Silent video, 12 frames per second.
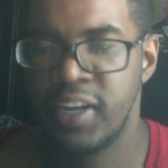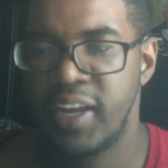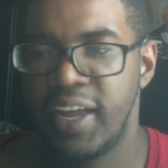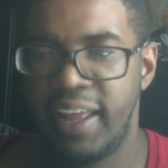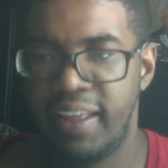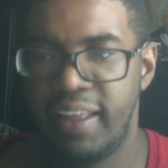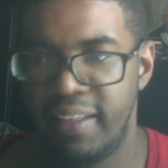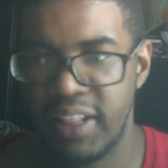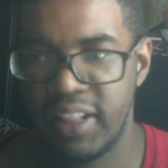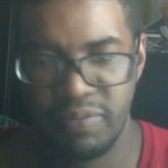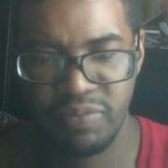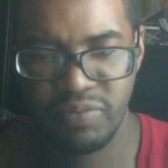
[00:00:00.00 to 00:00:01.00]

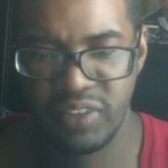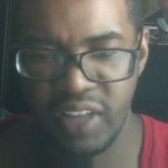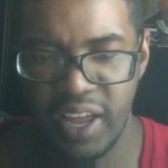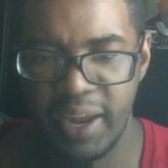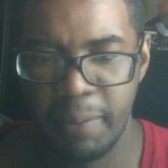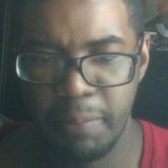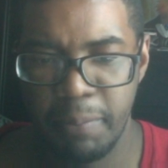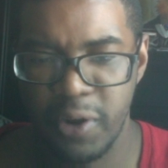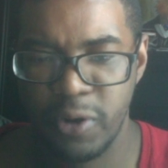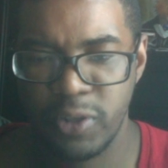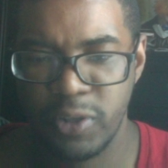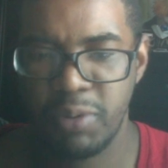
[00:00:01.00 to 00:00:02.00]
and like
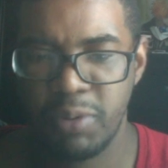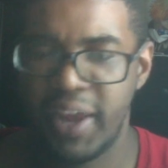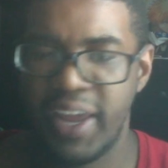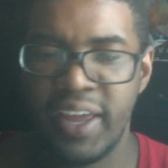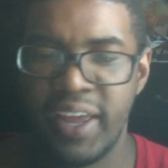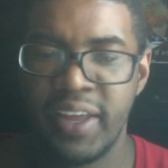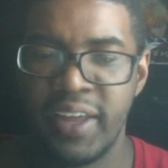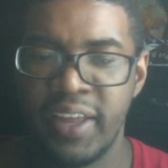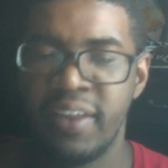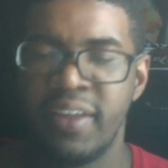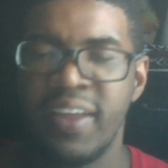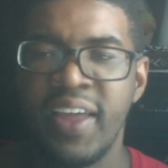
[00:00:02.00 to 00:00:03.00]
Imperial
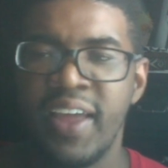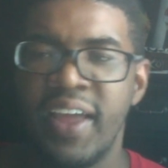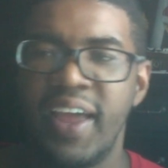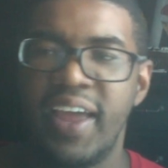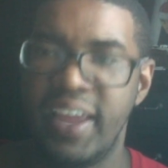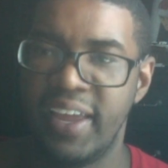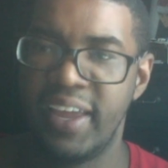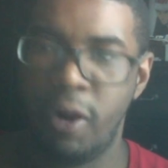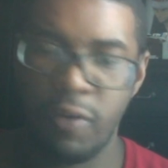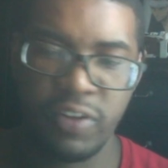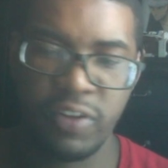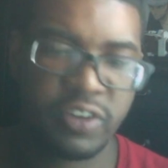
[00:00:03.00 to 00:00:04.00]
Japan and
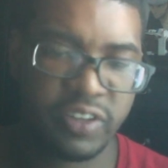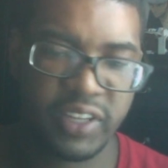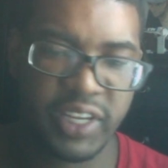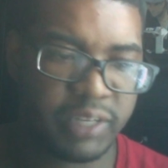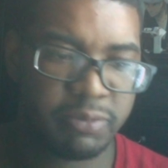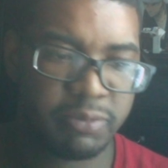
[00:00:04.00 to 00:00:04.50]
all these other things.